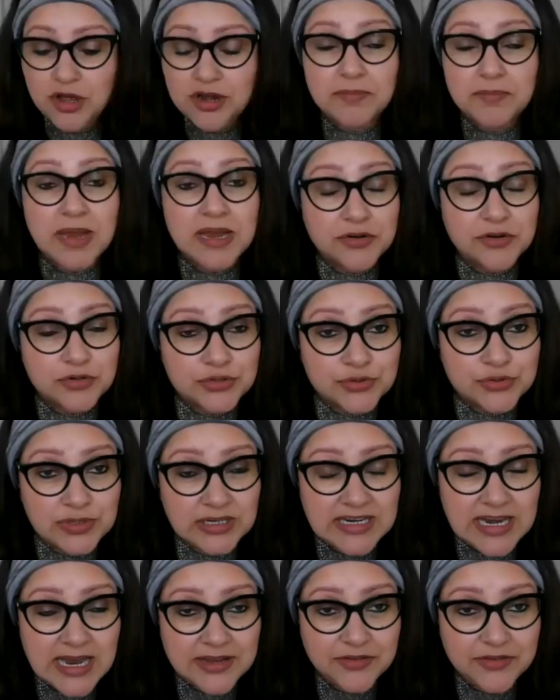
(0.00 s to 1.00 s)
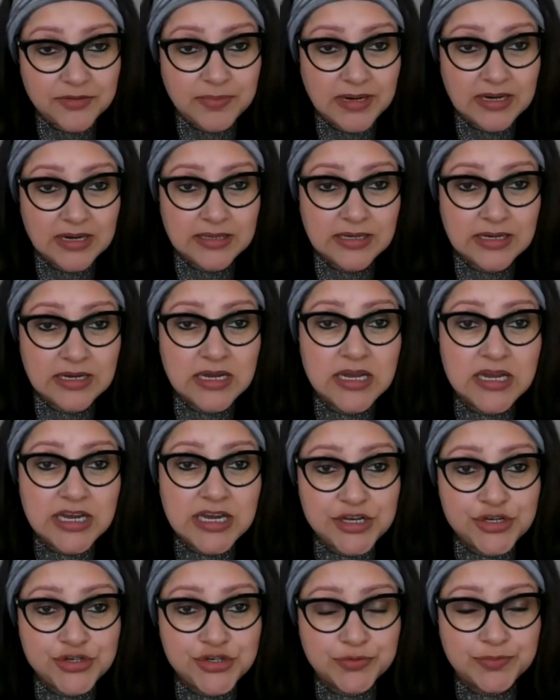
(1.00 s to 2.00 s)
got a micro school in Hyderabad
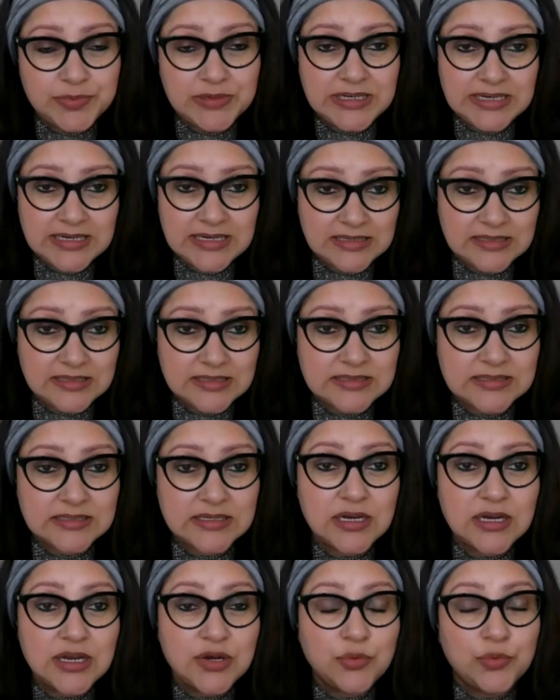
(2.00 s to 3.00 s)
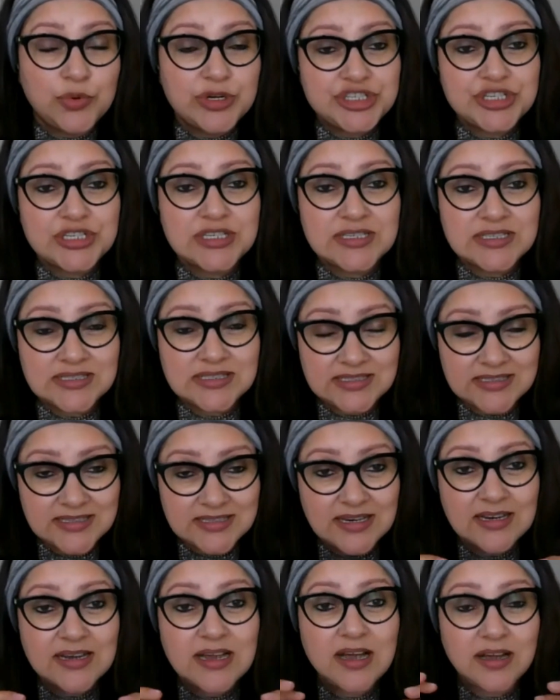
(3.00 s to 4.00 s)
in Jubilee Hills, which is
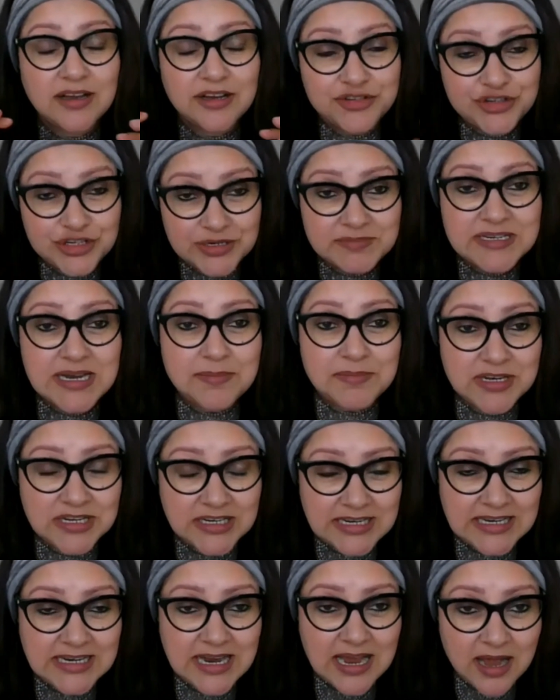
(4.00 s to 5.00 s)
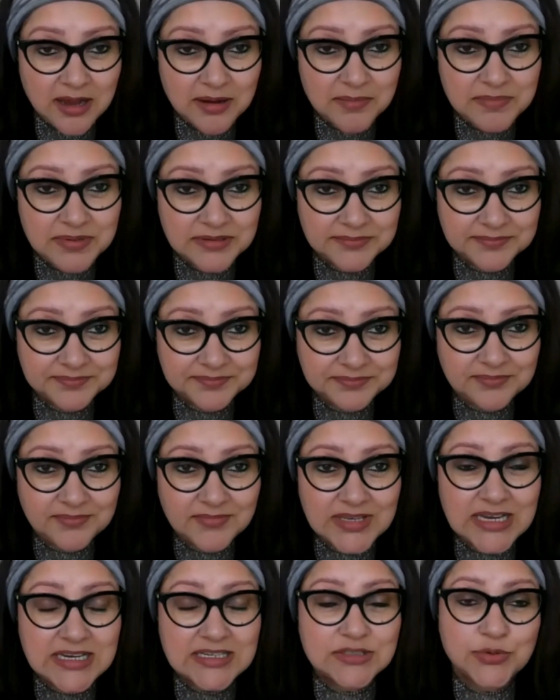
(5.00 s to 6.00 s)
a Dreamtime Learning Hub.
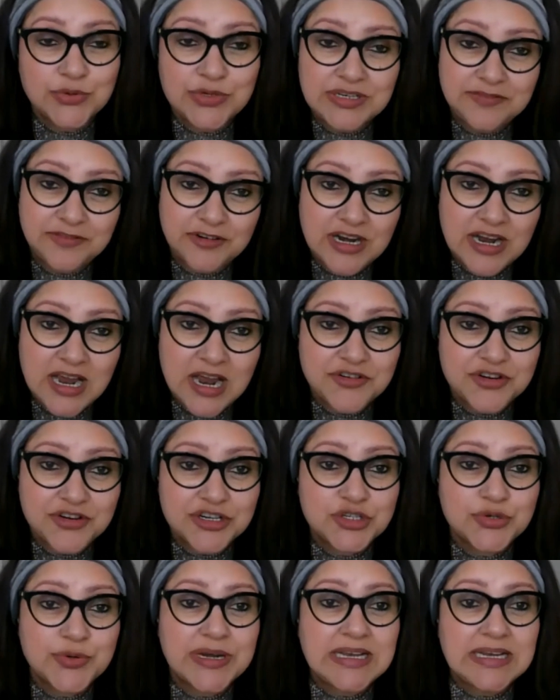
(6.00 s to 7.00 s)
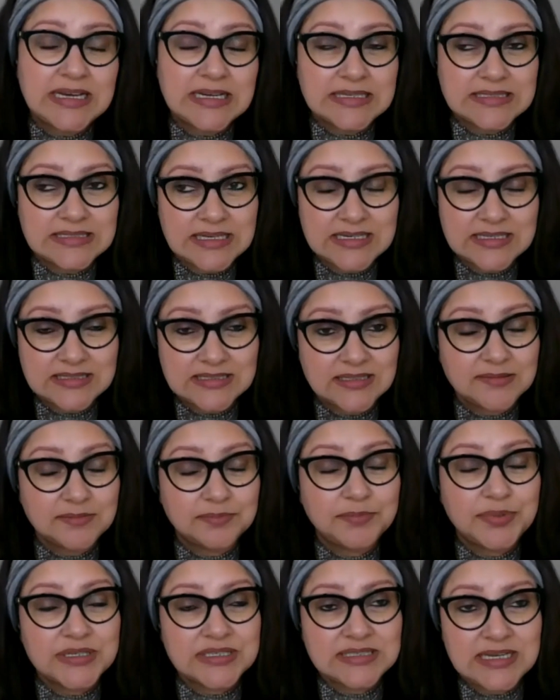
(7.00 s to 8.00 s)
It's only for 120 kids, and it's a
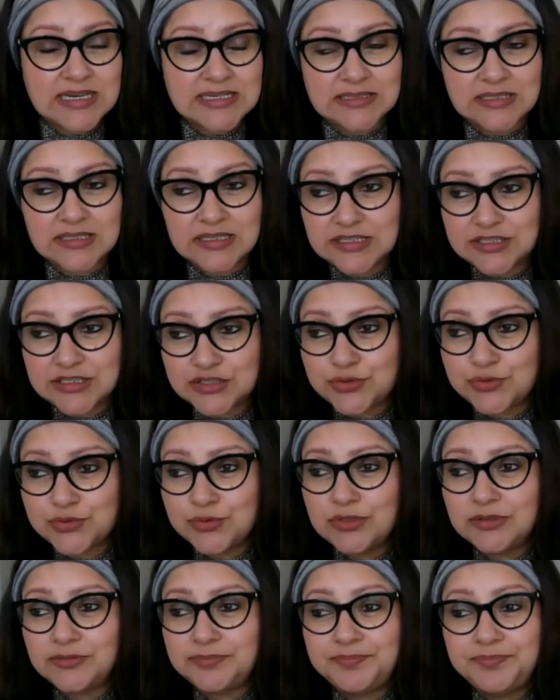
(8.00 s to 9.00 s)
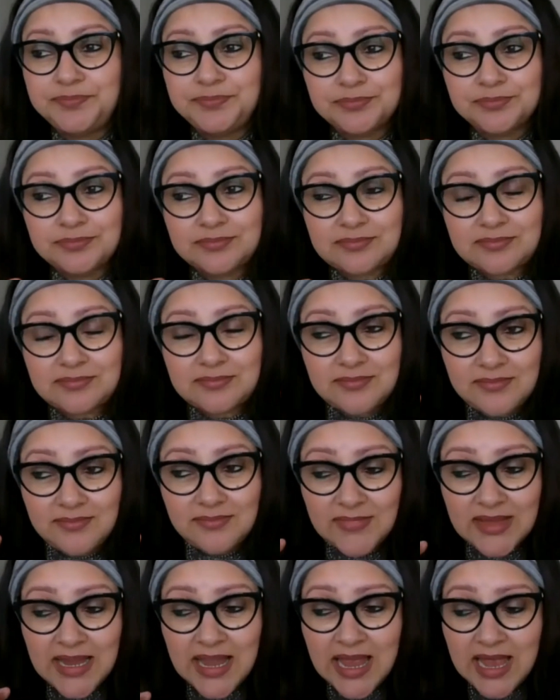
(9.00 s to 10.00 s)
personalized learning school.
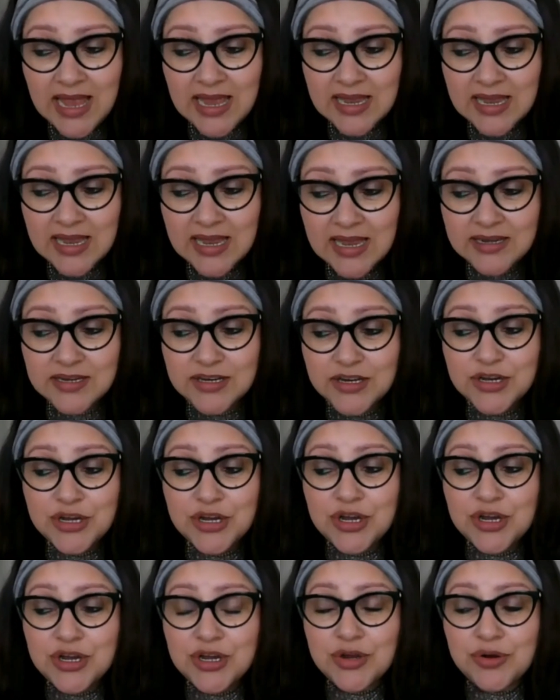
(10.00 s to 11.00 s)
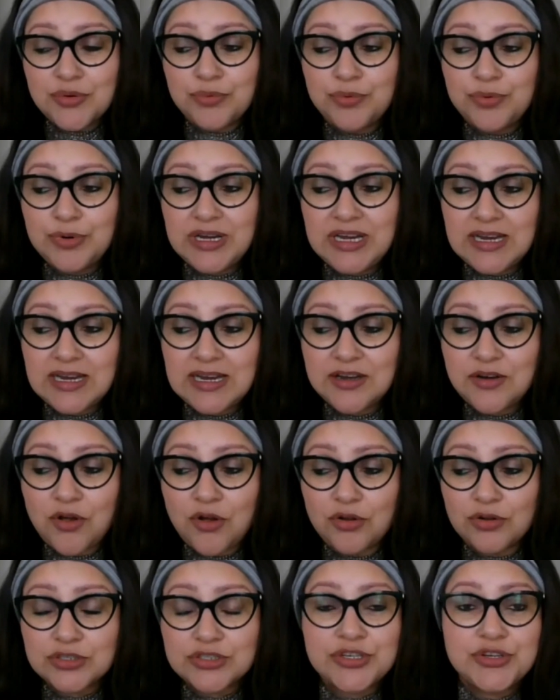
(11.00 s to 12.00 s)
And we can
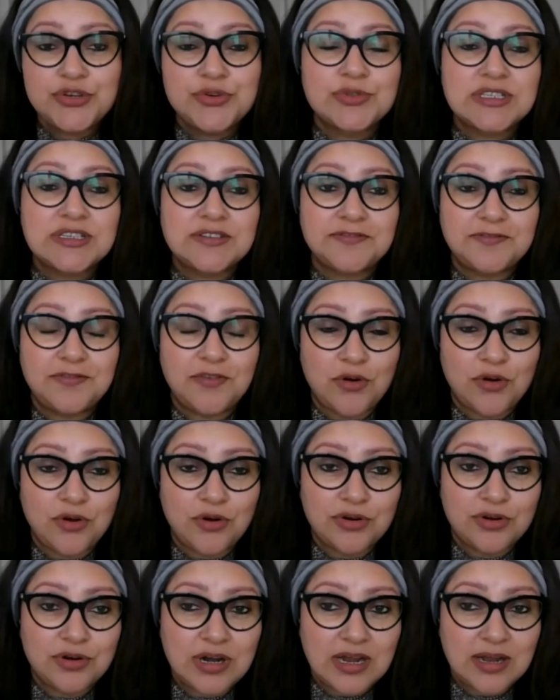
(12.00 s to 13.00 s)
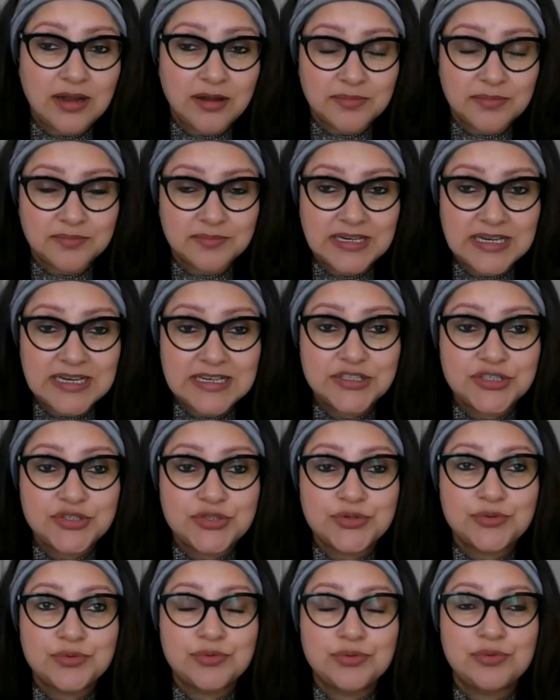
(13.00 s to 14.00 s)
also use it for kids
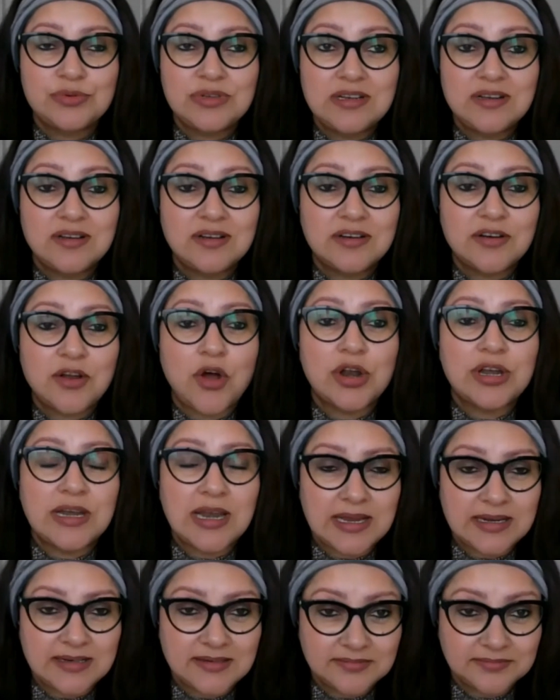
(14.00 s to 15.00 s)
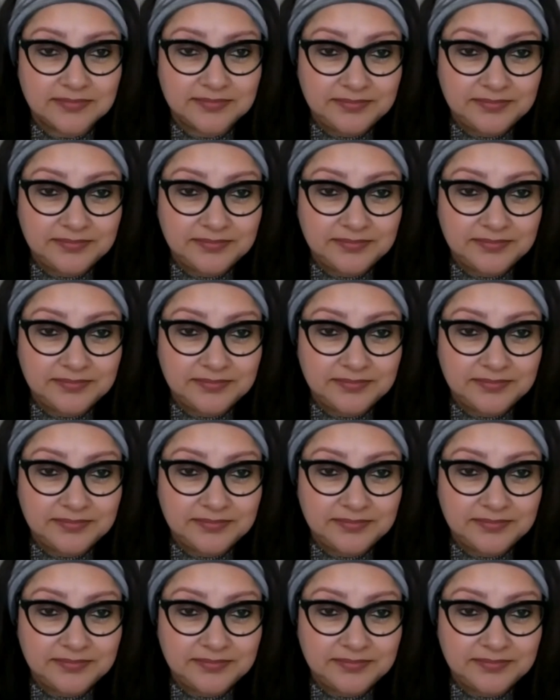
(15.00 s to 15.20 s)
to learn online.